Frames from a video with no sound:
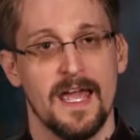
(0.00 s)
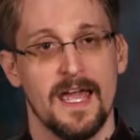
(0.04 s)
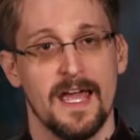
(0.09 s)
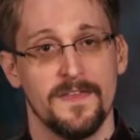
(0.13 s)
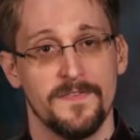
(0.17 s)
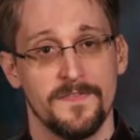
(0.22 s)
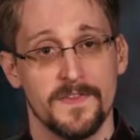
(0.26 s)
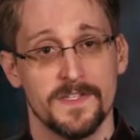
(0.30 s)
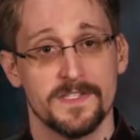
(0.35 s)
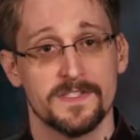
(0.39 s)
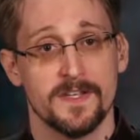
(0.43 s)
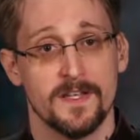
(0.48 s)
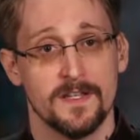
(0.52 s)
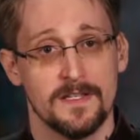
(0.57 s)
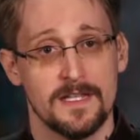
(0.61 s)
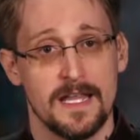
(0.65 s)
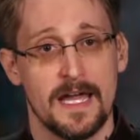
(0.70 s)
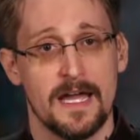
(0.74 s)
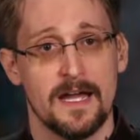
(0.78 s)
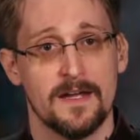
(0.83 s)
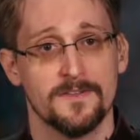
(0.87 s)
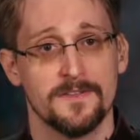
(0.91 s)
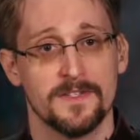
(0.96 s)
and this
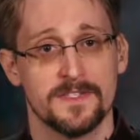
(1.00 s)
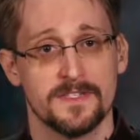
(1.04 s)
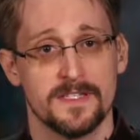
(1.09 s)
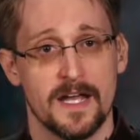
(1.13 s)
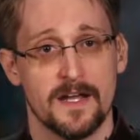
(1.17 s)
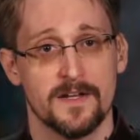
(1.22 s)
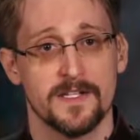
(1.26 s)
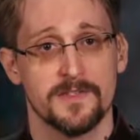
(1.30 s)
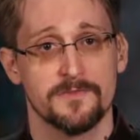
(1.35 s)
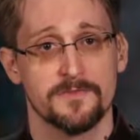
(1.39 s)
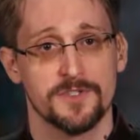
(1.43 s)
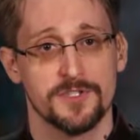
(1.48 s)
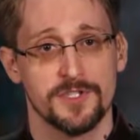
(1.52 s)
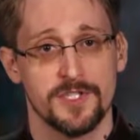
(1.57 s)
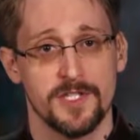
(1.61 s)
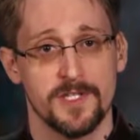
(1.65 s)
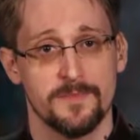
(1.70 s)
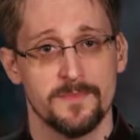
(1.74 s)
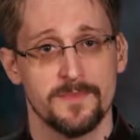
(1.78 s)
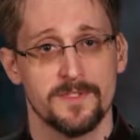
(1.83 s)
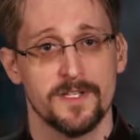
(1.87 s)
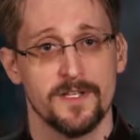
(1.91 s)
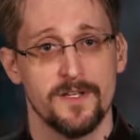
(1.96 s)
allowed the Saudi
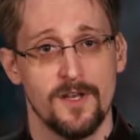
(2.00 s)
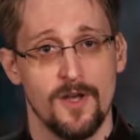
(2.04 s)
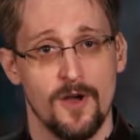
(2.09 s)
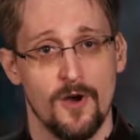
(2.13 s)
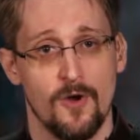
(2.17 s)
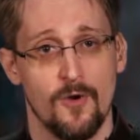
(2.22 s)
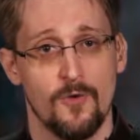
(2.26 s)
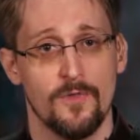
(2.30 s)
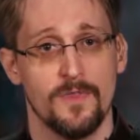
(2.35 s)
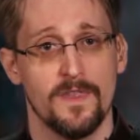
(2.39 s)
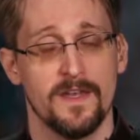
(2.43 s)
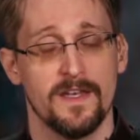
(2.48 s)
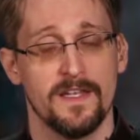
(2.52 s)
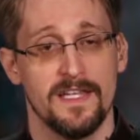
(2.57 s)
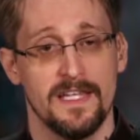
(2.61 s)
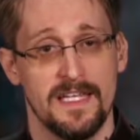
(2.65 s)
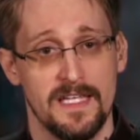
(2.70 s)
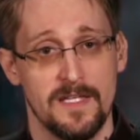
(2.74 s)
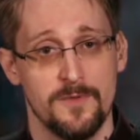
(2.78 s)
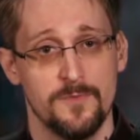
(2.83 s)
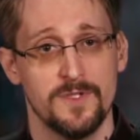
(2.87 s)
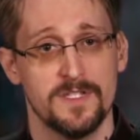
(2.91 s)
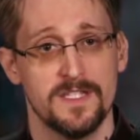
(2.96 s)
regime to know that
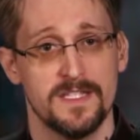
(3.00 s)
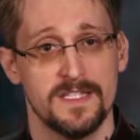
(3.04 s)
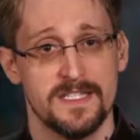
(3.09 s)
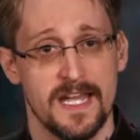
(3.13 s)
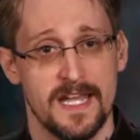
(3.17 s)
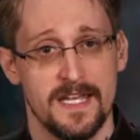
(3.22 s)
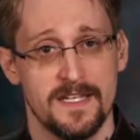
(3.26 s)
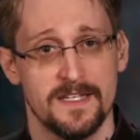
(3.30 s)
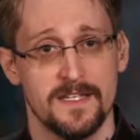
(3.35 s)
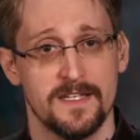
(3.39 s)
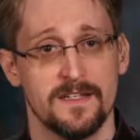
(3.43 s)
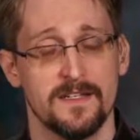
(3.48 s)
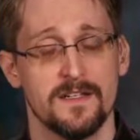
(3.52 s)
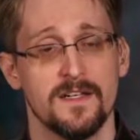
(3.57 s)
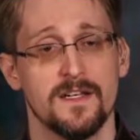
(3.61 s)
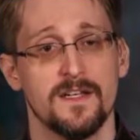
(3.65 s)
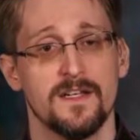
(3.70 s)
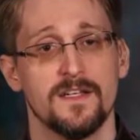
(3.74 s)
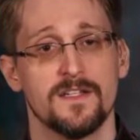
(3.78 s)
he was intending